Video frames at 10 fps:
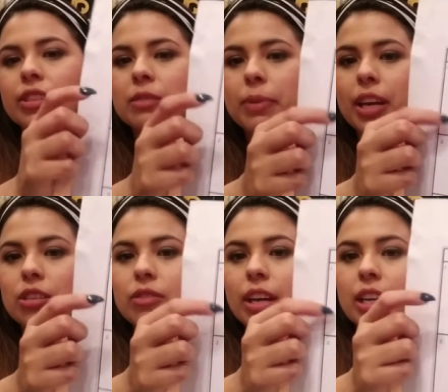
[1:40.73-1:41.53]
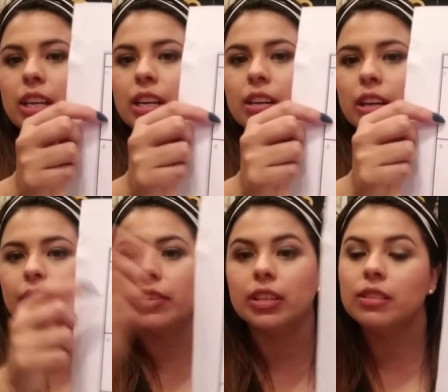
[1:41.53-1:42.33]
this page right here.
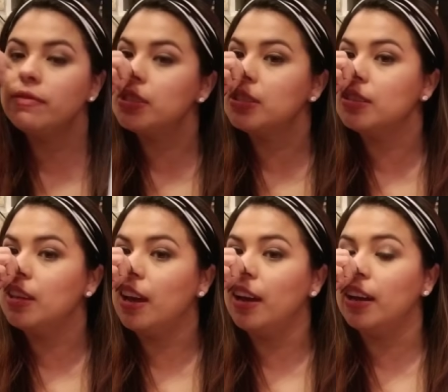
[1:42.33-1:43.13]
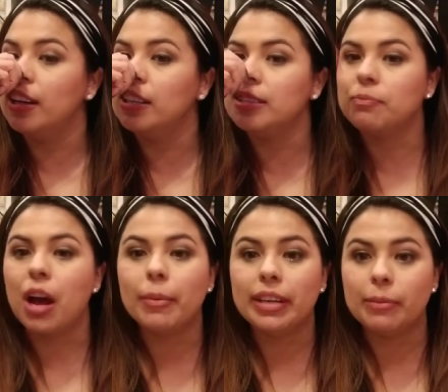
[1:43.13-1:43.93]
If it's
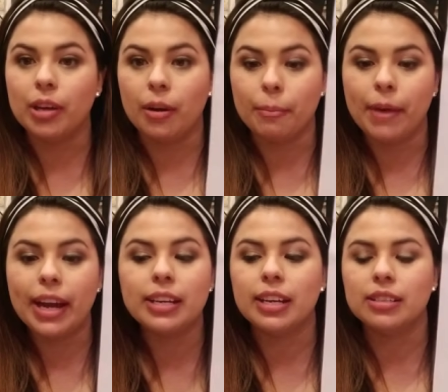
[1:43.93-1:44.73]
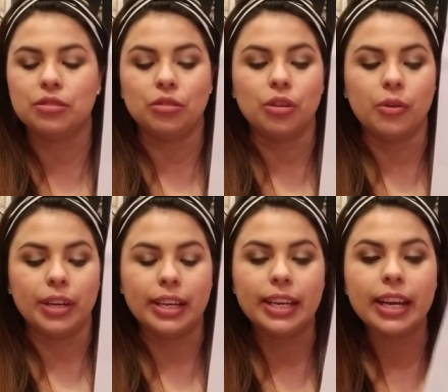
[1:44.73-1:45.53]
probably going to be on my desk, so go
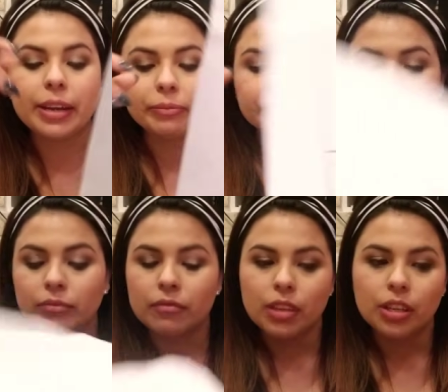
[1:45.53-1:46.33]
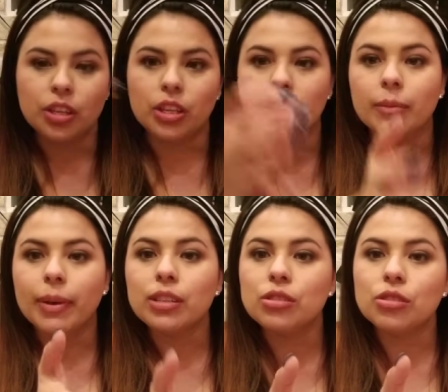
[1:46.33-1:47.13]
and get it. You need a
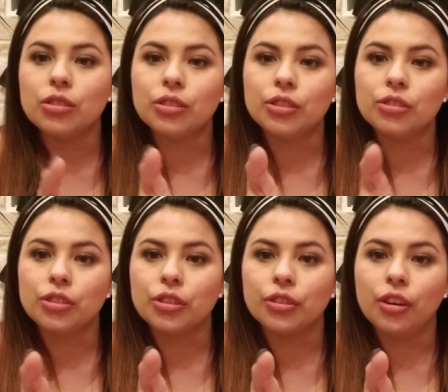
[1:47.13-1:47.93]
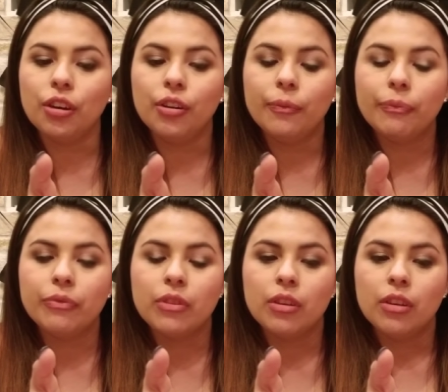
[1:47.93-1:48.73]
pencil, your journal,
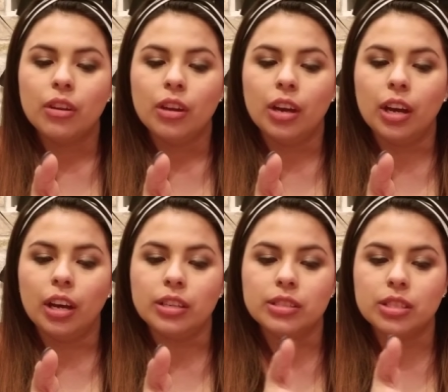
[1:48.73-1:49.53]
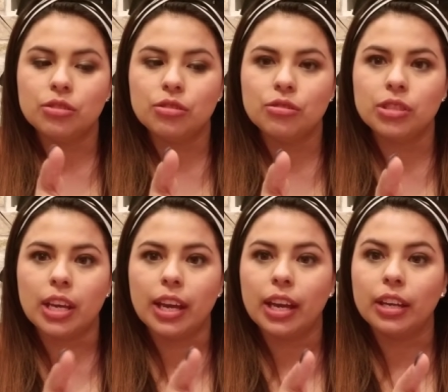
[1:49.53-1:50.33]
scissors,
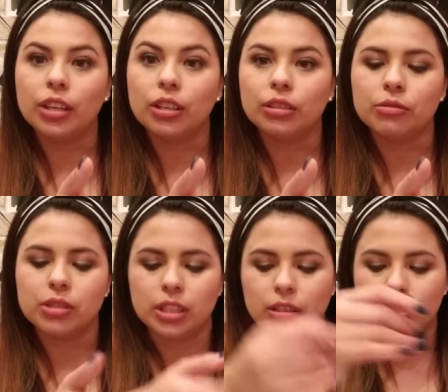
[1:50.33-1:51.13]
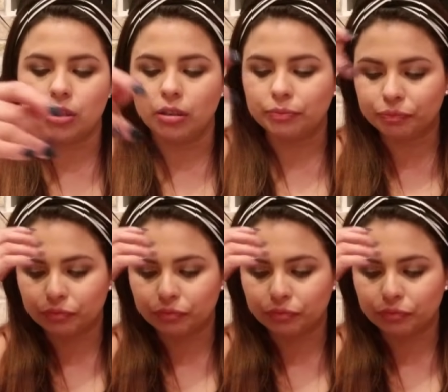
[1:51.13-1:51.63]
and a glue stick. So